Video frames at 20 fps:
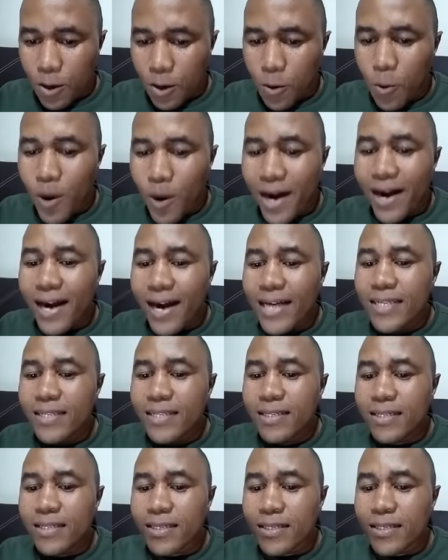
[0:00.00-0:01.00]

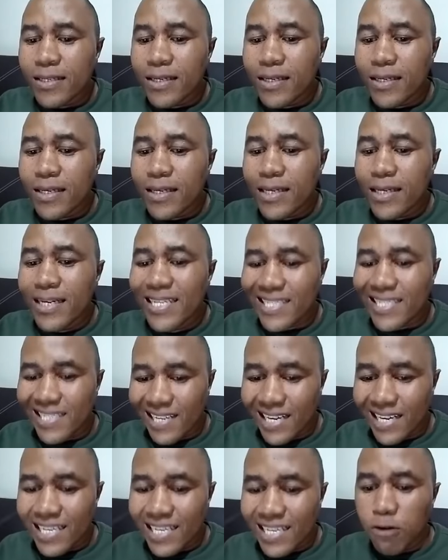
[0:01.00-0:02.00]
Whereas East
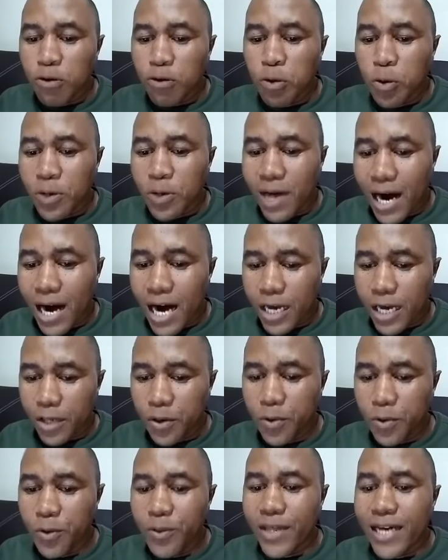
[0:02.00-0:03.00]
London, you would
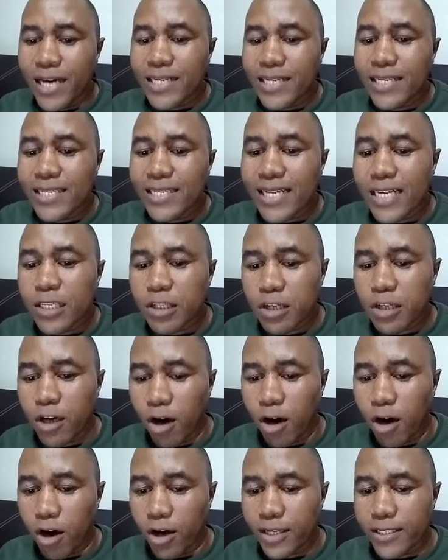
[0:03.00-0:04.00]
argue that it has
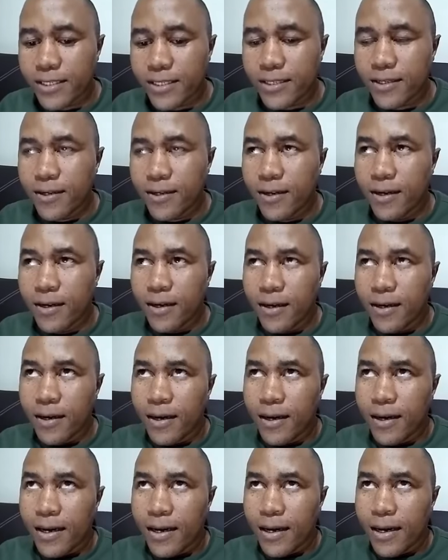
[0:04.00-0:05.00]
got
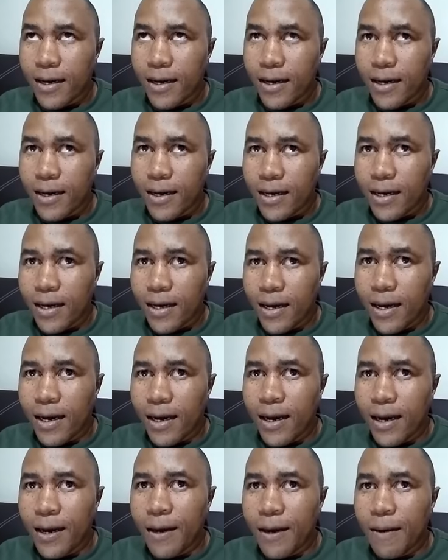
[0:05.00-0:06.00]

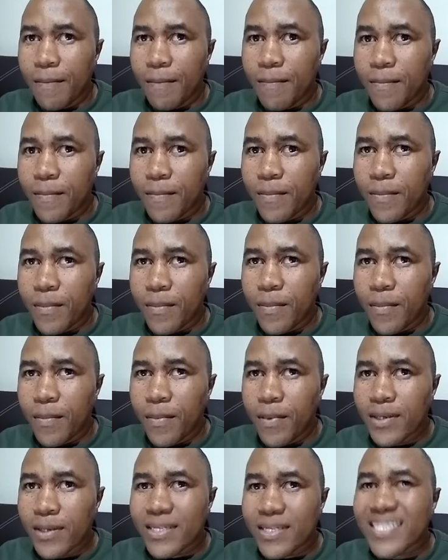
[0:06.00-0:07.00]
uh,
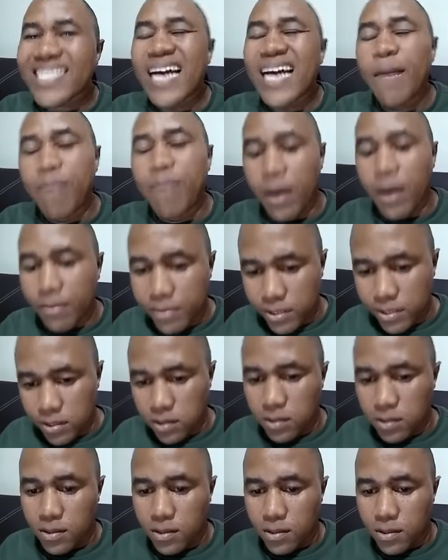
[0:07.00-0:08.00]

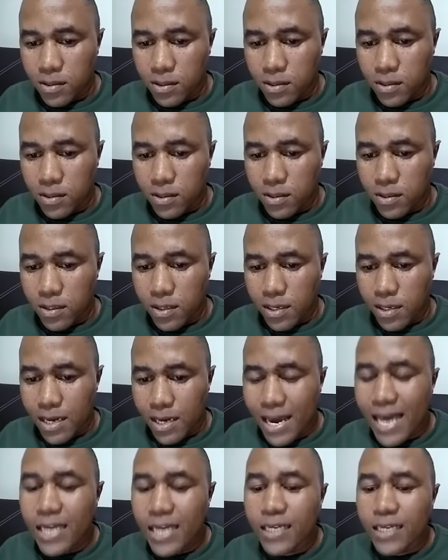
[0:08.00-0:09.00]
suburbs
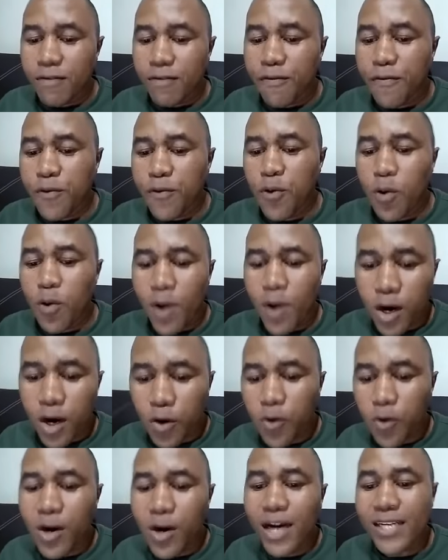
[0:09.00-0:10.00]
and fewer
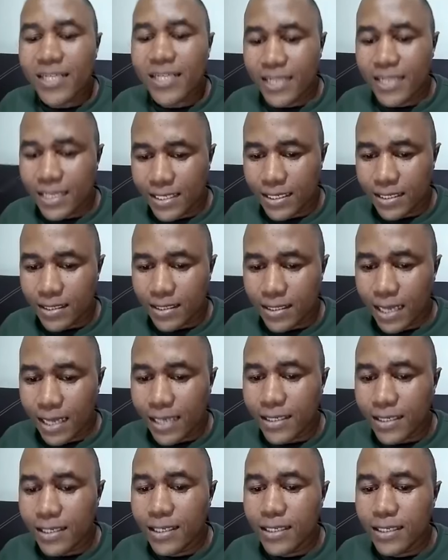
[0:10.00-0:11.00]
rural settings
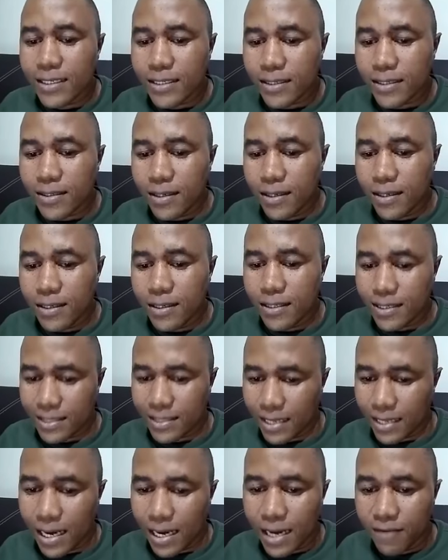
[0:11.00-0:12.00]
that it, it
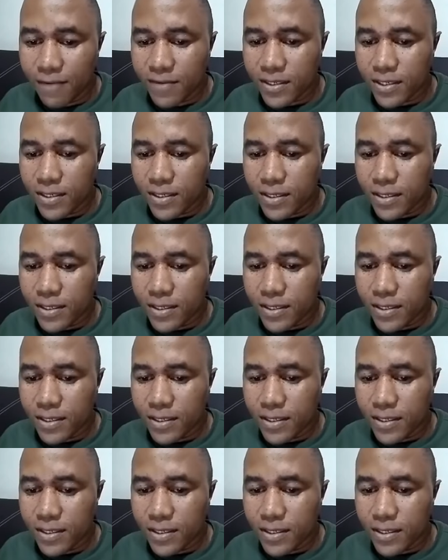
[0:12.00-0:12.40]
serves.